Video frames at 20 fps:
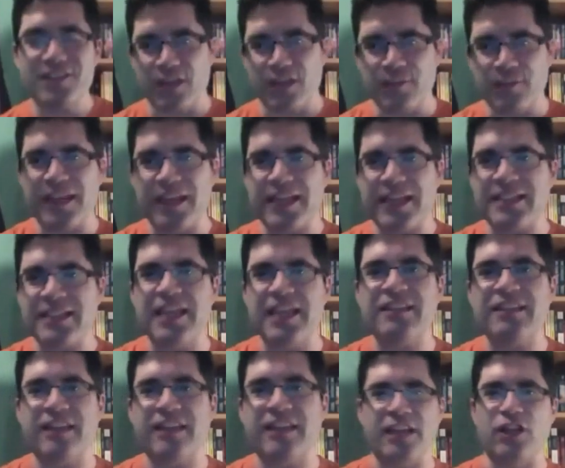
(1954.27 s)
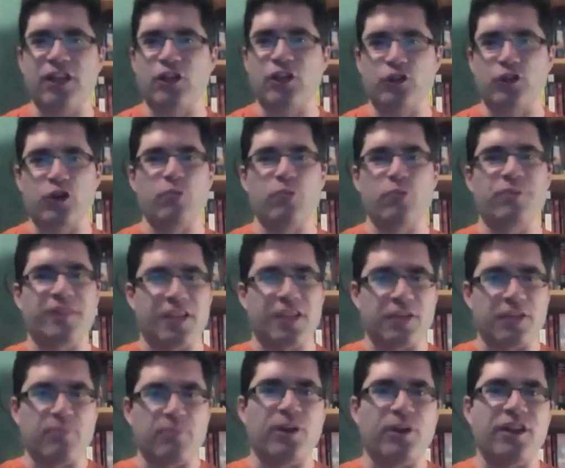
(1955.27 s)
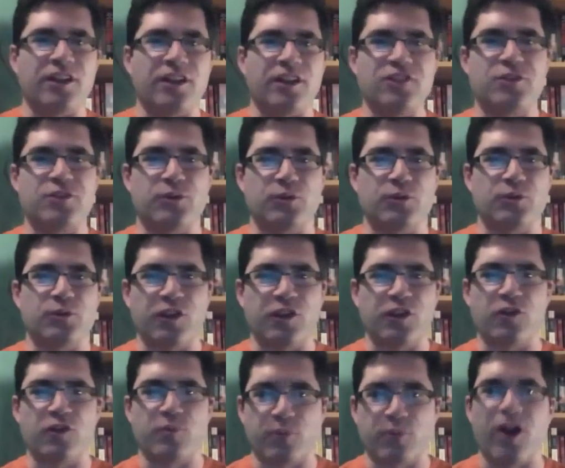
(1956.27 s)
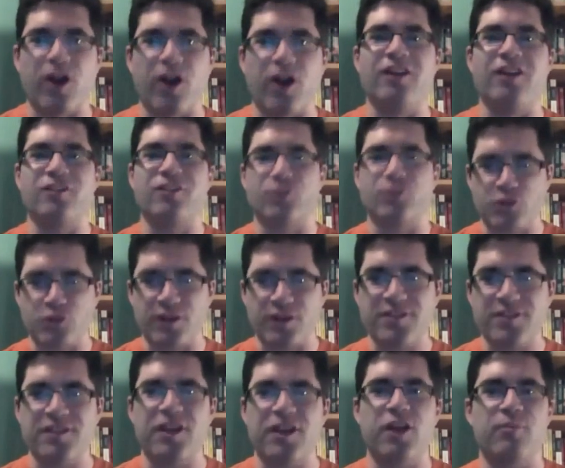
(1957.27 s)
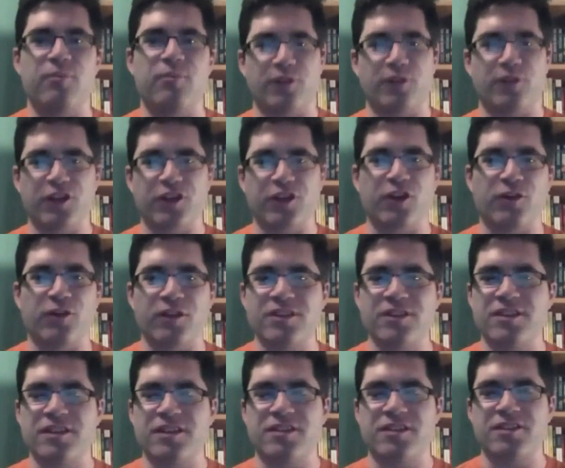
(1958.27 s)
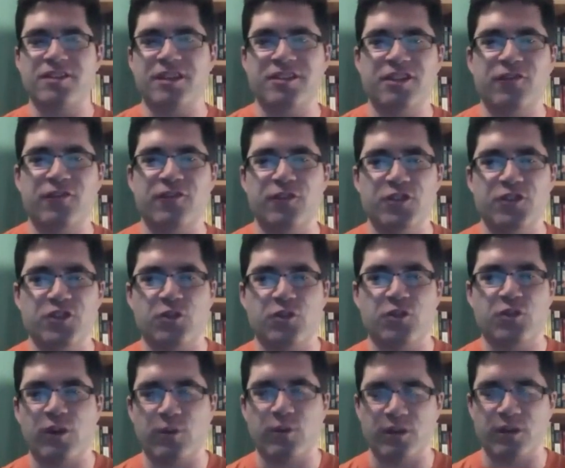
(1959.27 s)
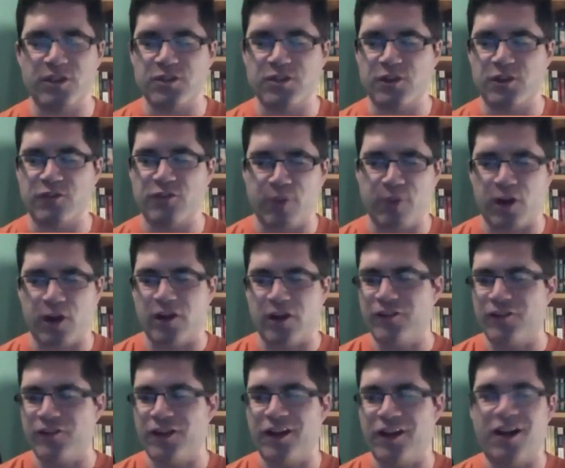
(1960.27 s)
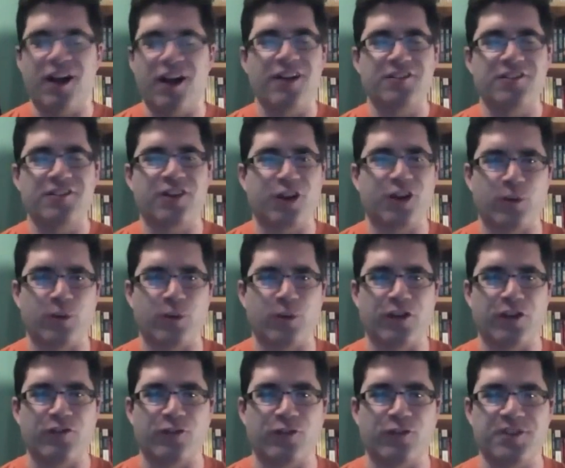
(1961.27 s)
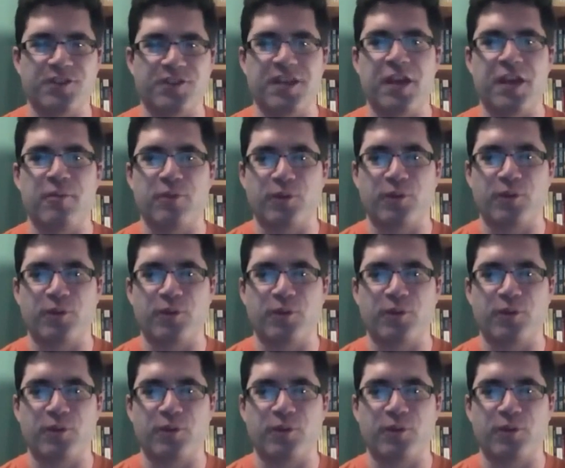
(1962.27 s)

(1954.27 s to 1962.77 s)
I mean, they can take that yellow goop and they can put it into another product or dress it up, or, you know, it's a different story when it's sort of part of a hot dog wiener, for example.